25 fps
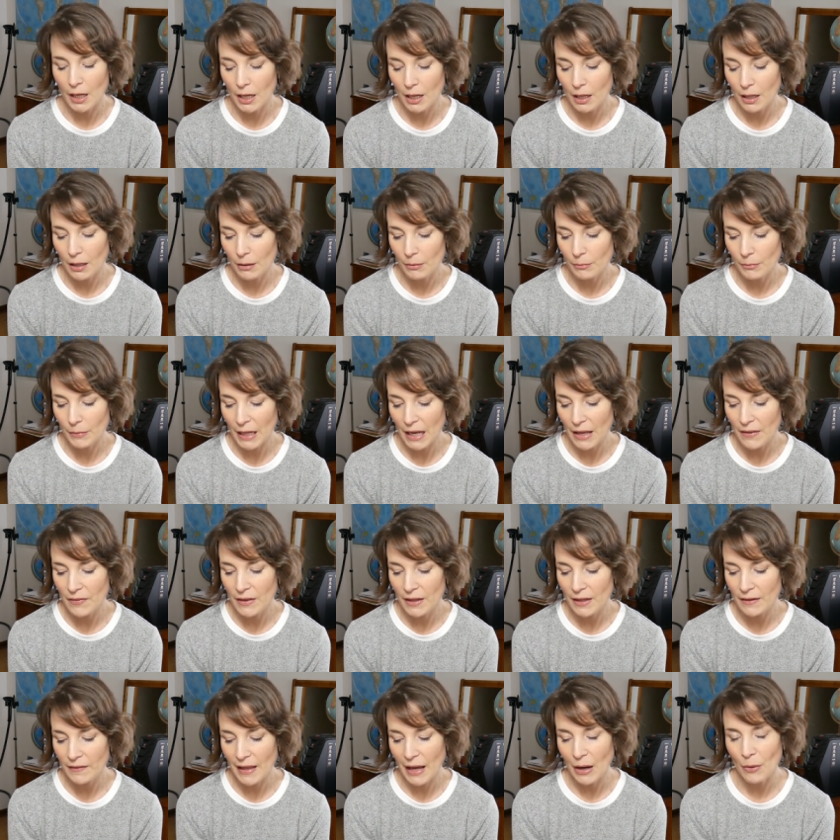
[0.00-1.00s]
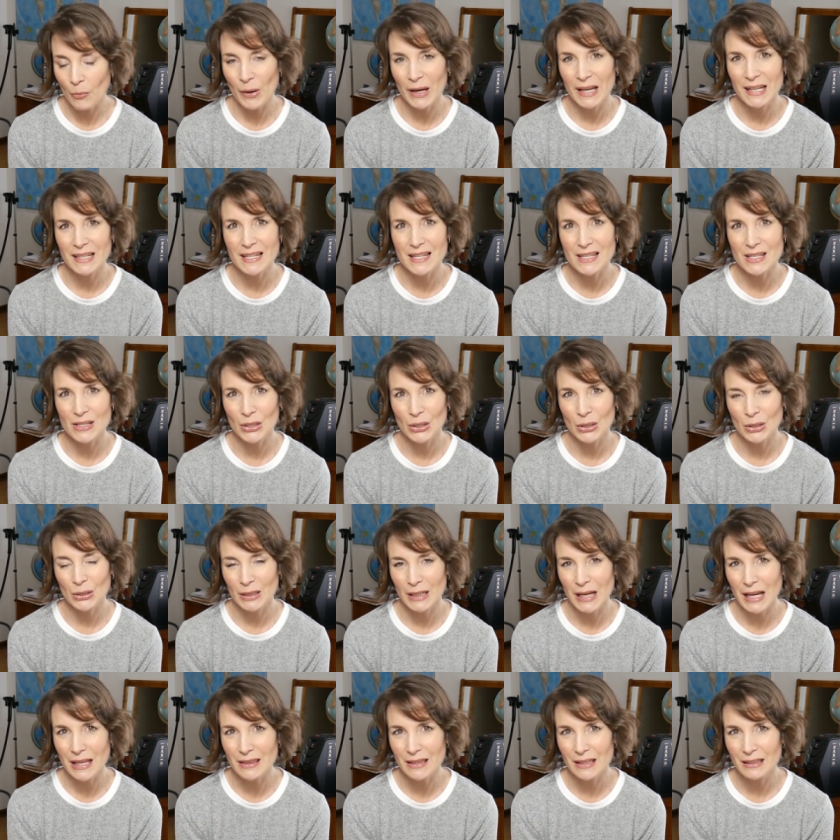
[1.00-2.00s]
Um, and then that way it doesn't
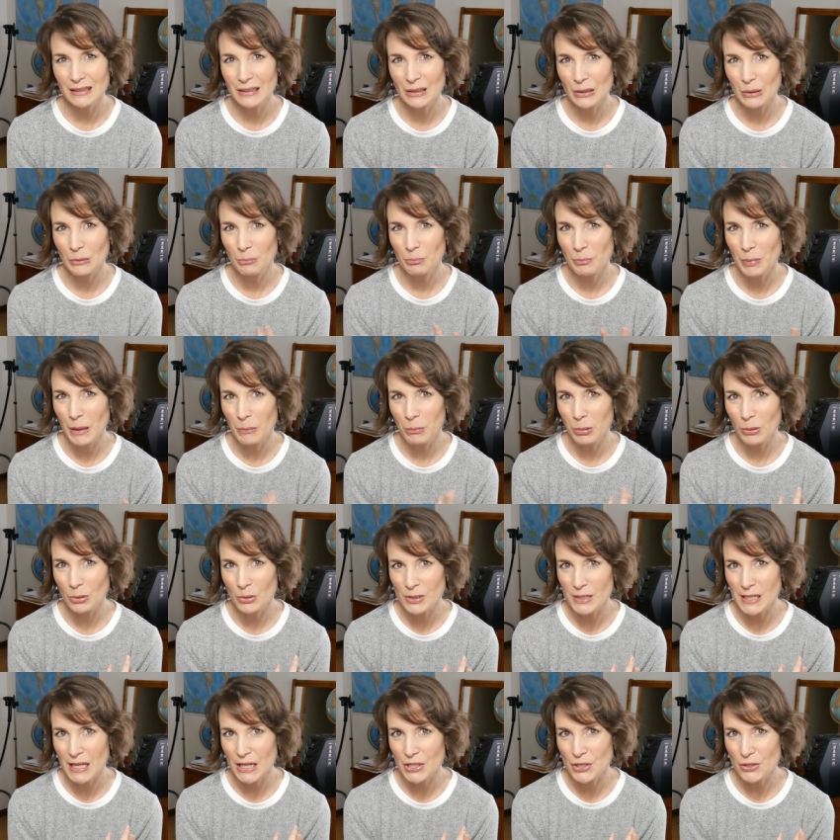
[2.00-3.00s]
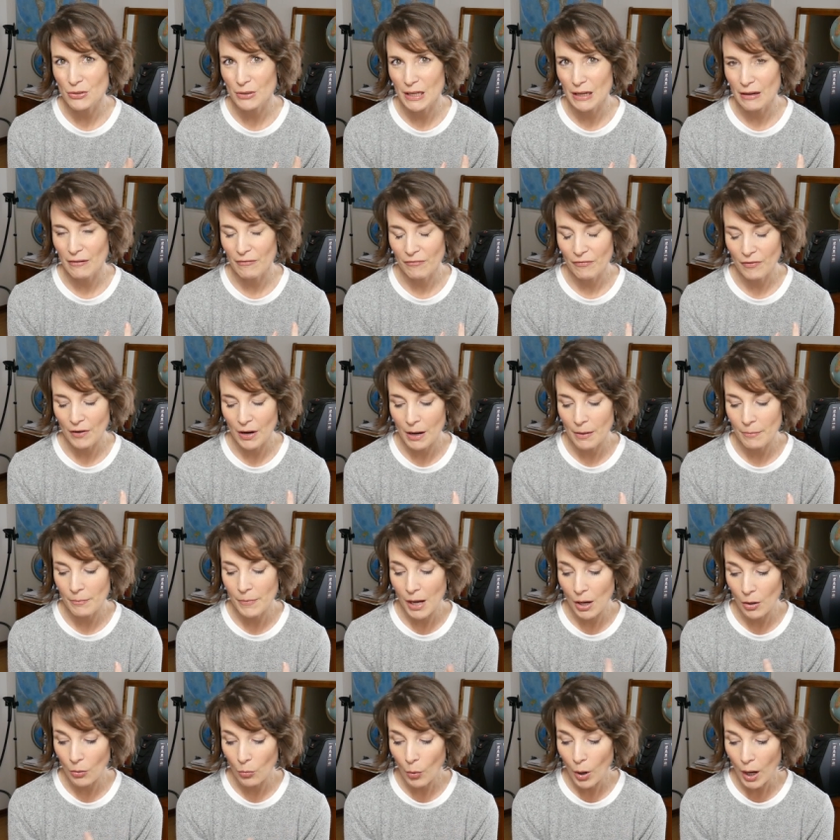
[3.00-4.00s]
create the little bubbles that you get
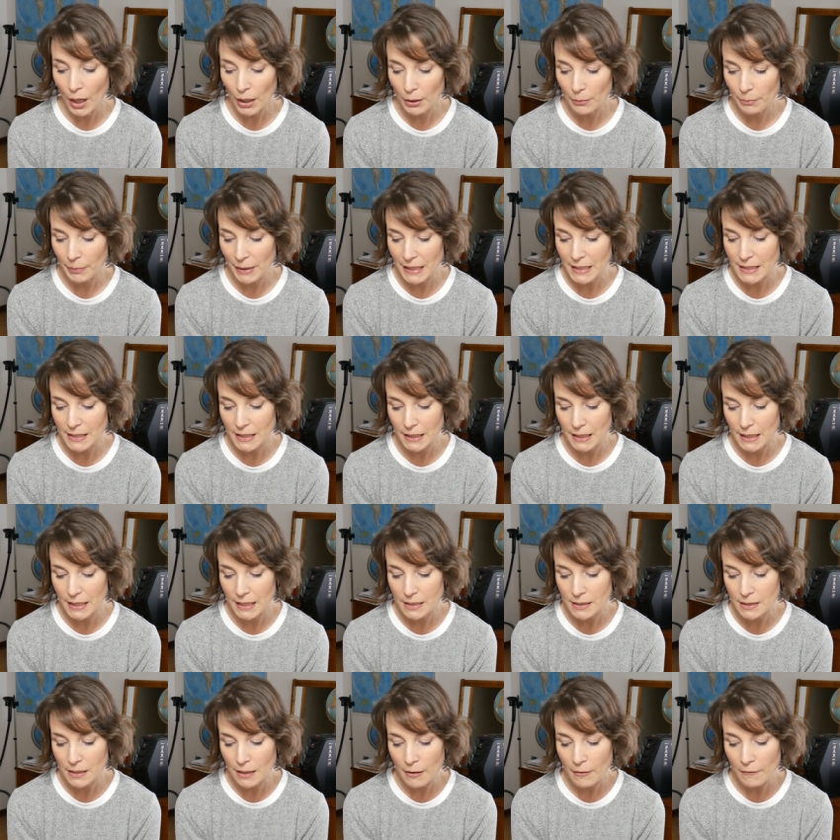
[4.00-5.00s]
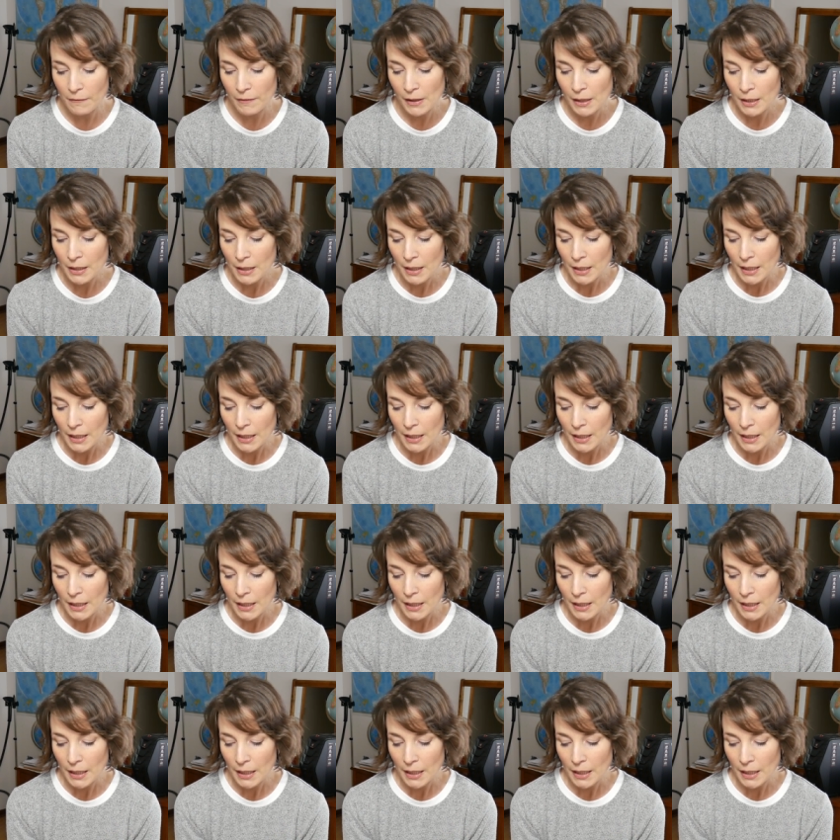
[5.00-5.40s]
from a water-based adhesive.